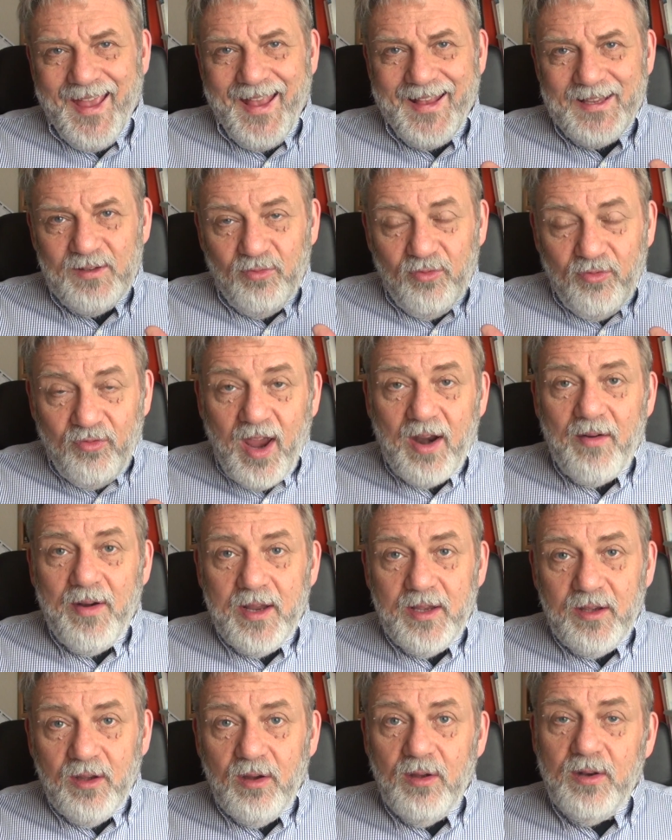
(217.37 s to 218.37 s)
It's
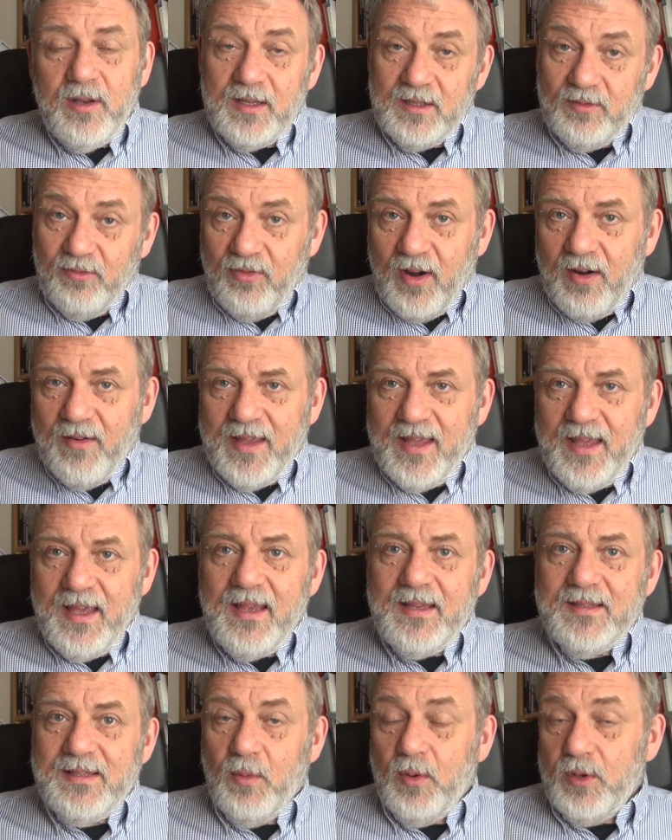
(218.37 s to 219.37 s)
very good, it's very
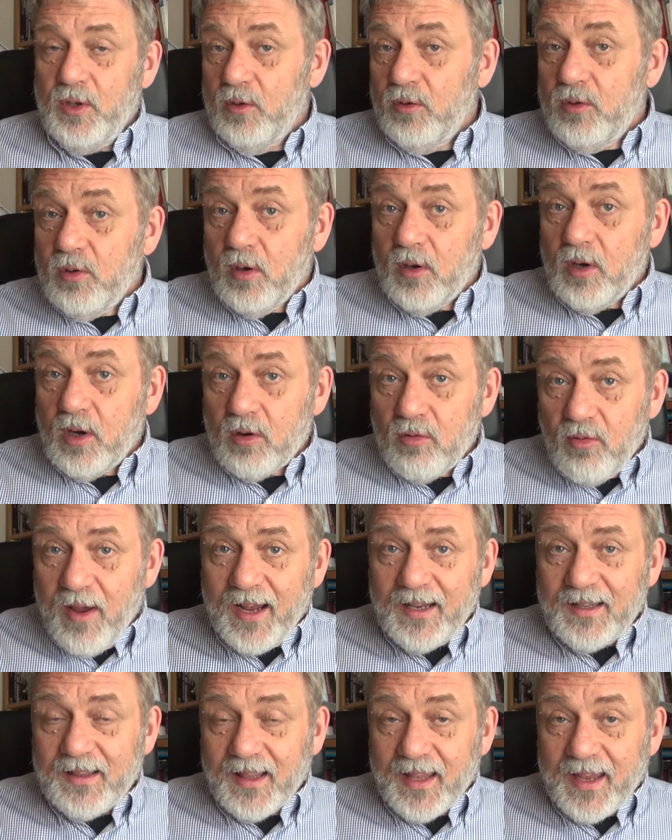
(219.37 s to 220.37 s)
easy. When you do it
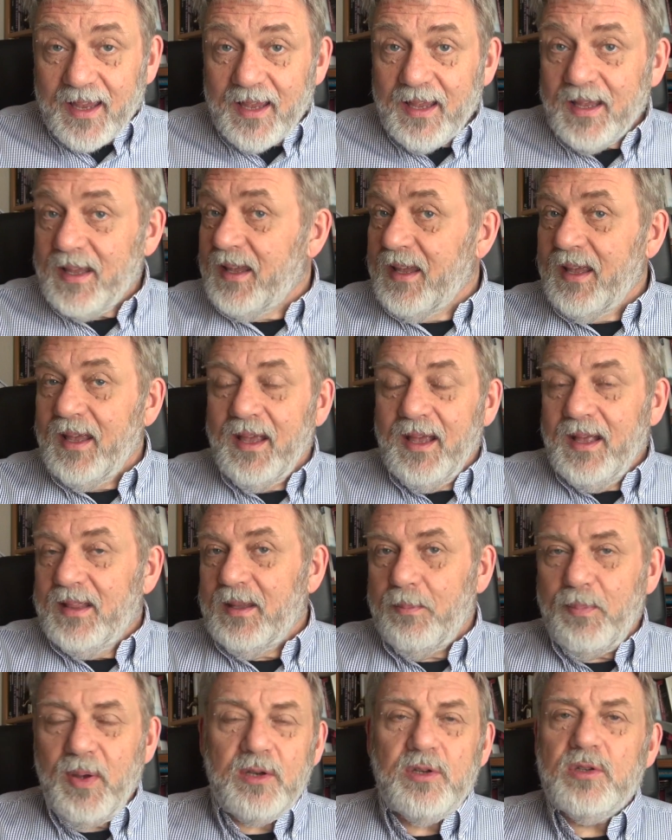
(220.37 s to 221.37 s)
correctly,
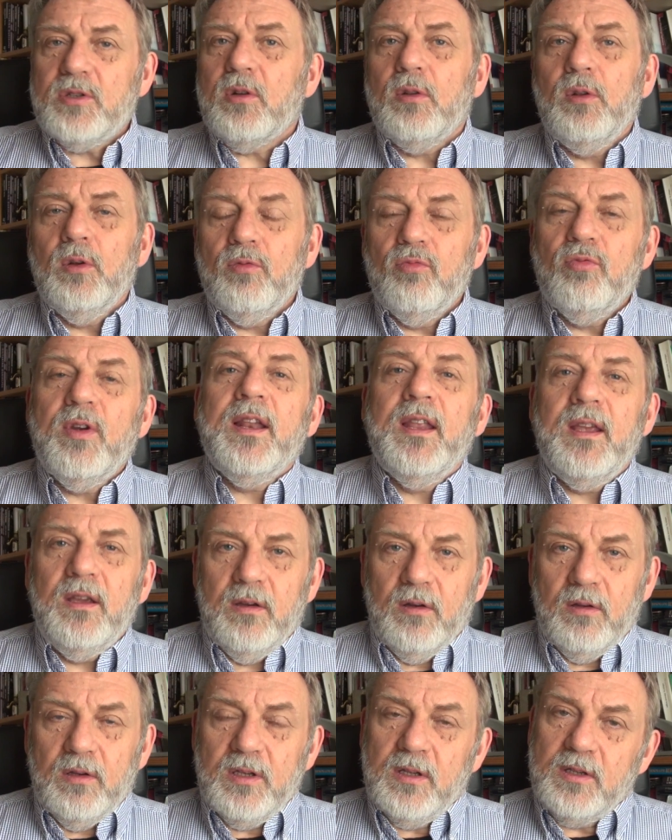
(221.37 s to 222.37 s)
the pictures will look really
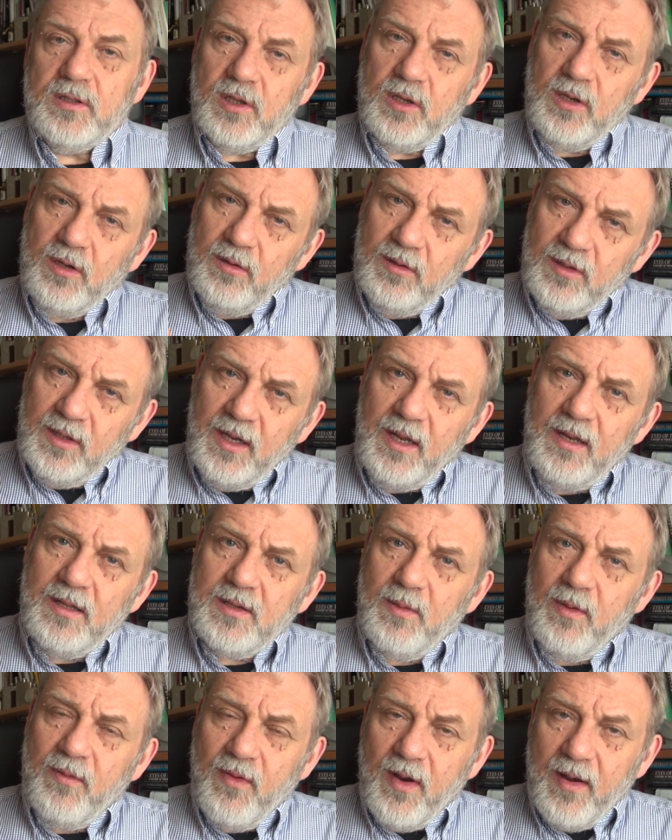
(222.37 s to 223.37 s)
good. So you need
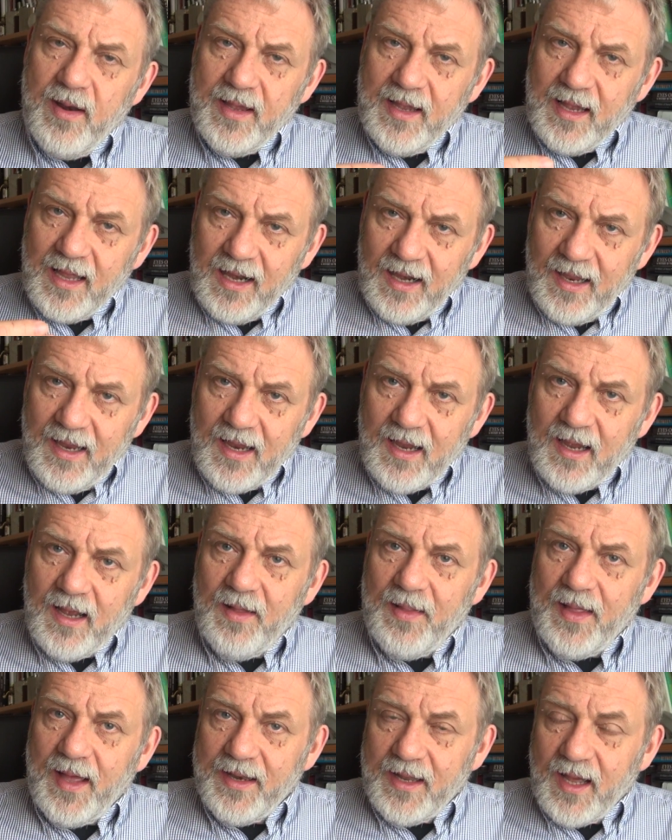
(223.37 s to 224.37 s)
to be very clear
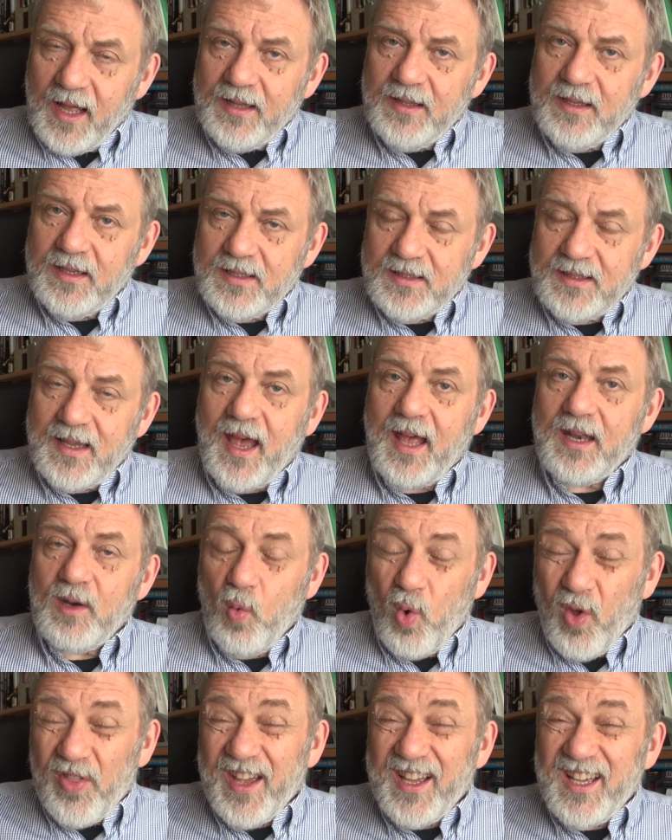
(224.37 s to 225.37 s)
and understand
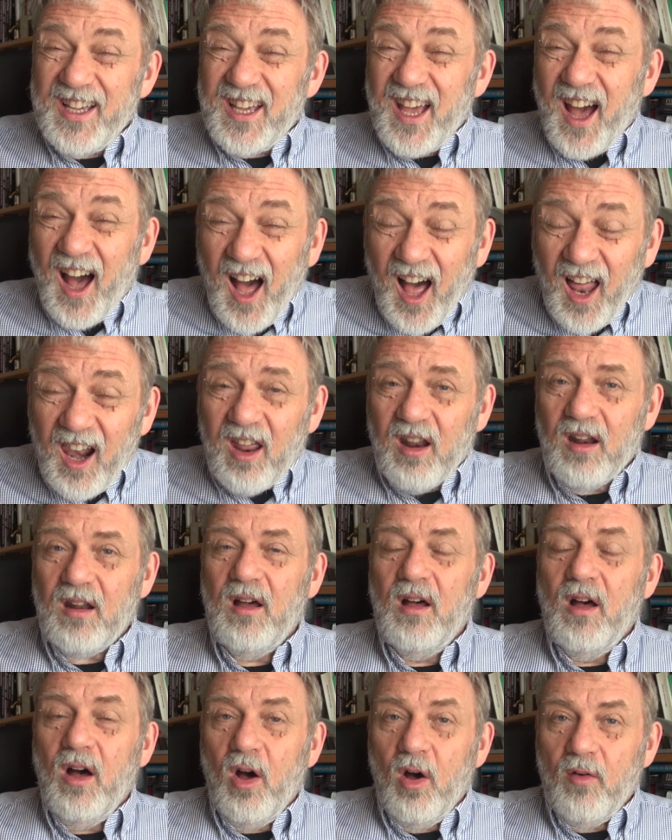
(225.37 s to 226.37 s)
what the colour
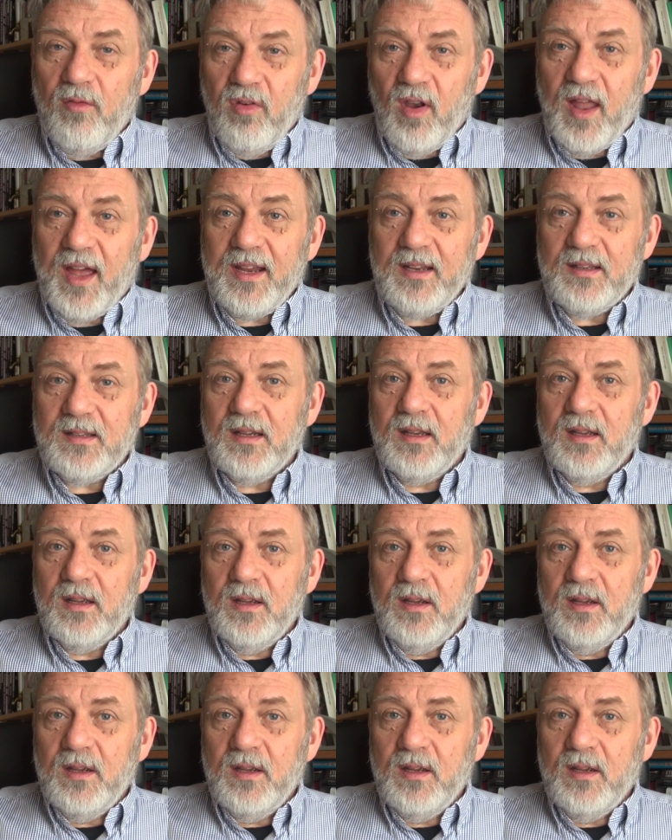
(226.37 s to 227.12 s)
of light